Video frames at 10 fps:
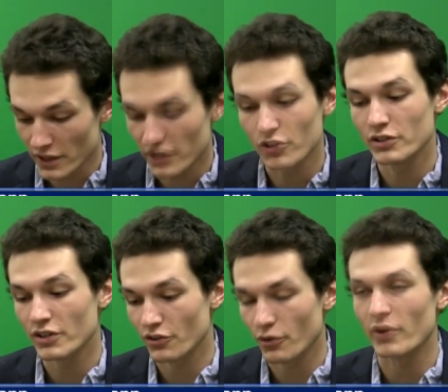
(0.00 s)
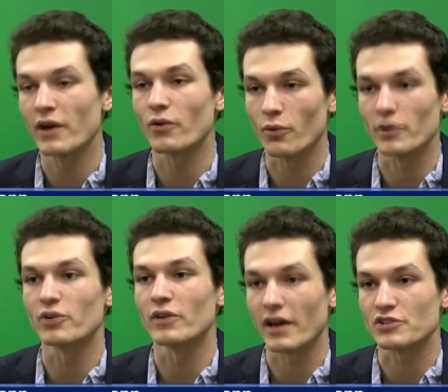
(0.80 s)
It could get thrown out, or we
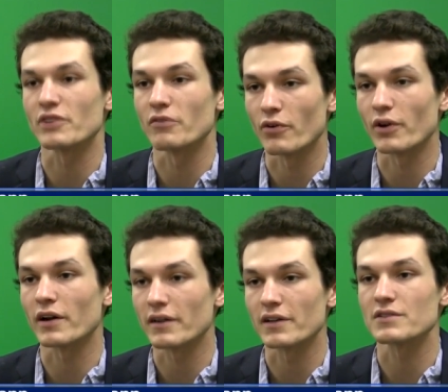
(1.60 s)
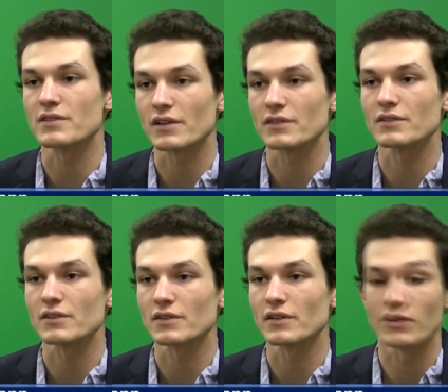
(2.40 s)
could actually have a vote on it. Yes,
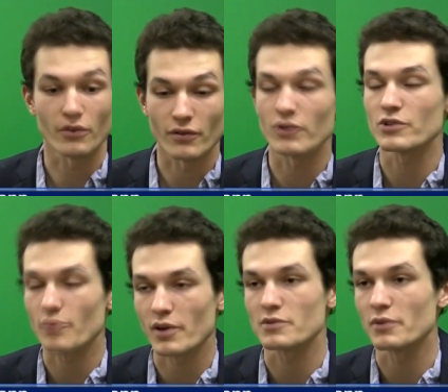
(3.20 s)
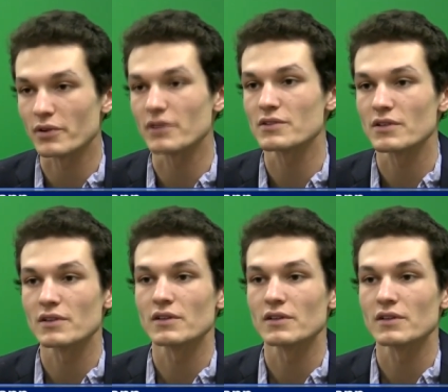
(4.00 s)
that either of those are possibilities.